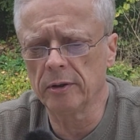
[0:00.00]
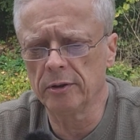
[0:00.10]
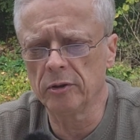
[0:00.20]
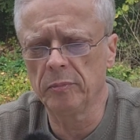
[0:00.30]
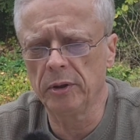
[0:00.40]
It
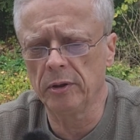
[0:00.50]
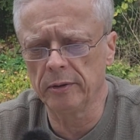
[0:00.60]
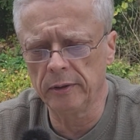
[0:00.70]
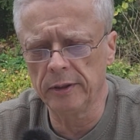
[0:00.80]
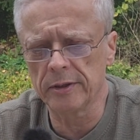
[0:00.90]
should be on
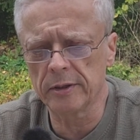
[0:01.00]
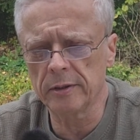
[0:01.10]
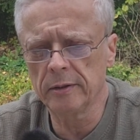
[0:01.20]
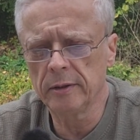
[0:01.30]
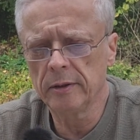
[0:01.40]
the list
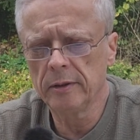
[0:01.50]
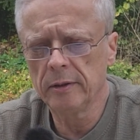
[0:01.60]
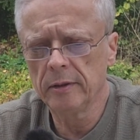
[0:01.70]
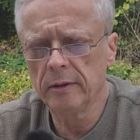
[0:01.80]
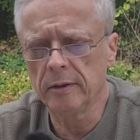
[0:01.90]

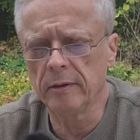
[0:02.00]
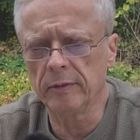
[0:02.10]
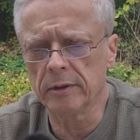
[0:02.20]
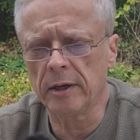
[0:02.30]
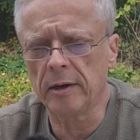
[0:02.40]
of
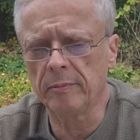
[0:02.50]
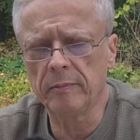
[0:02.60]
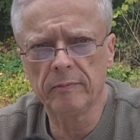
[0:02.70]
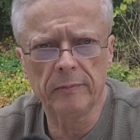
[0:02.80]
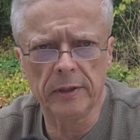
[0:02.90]
the top,
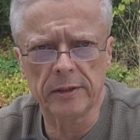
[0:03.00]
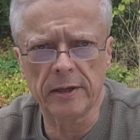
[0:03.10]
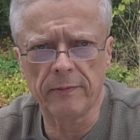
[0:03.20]
let's say